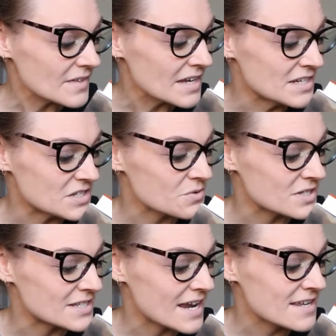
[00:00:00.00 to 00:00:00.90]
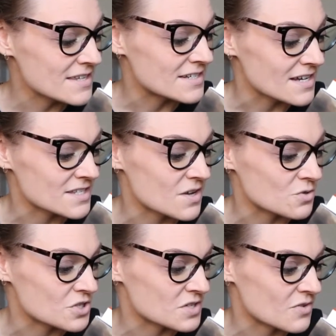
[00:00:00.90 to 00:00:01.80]
Until the day the dust
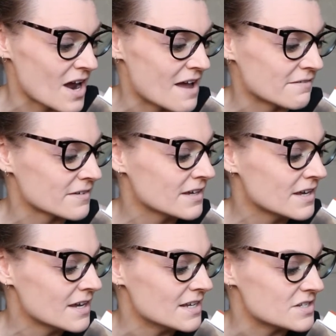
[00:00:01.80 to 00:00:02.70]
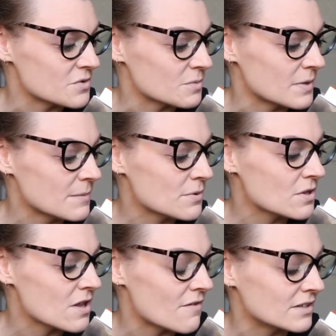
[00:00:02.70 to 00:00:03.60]
soldiers arrive, until the
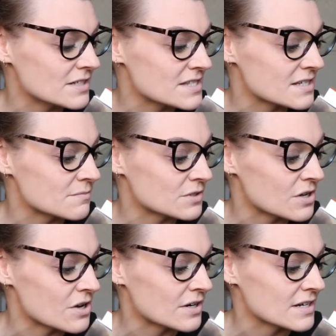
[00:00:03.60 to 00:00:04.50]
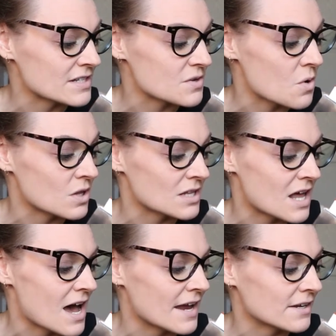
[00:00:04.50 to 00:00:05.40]
people of Elysium learn it's all a
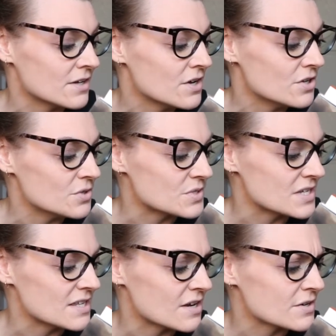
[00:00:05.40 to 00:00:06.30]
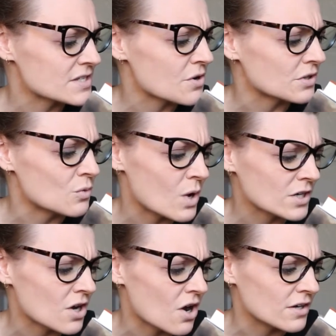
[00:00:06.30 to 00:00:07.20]
lie. You see, there isn't only
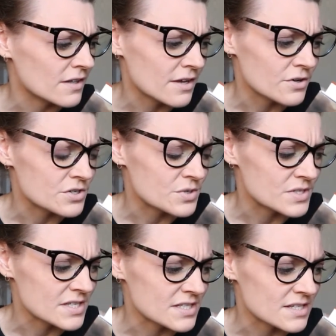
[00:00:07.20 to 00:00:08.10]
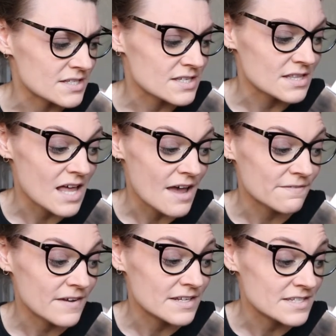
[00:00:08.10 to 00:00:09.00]
one God, there are two sisters,
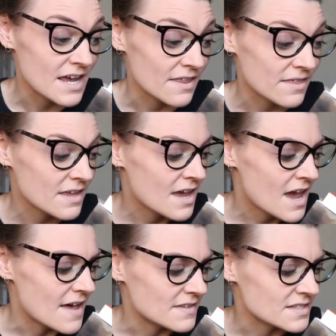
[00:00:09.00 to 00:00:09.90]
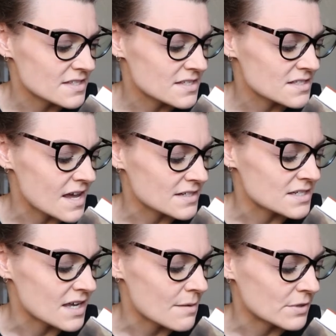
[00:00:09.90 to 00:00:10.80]
life and death, and the sisters like
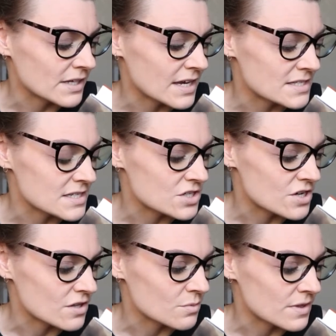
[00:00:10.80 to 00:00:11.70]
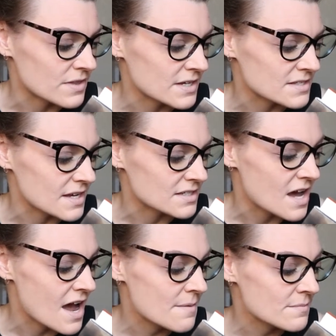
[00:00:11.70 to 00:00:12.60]
to gamble against each other with things like
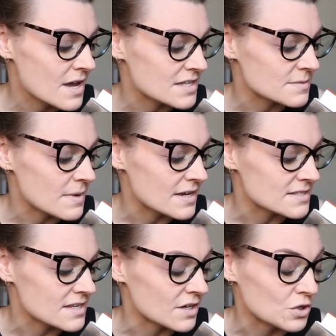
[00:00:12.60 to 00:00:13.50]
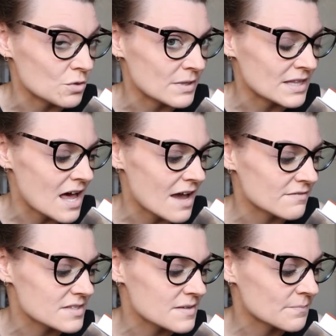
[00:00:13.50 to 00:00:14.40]
time and space and human
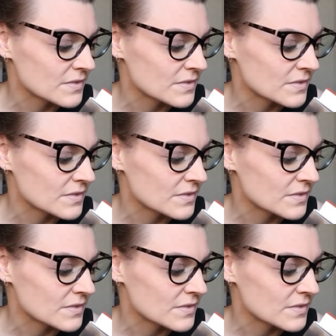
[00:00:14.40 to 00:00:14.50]
lives.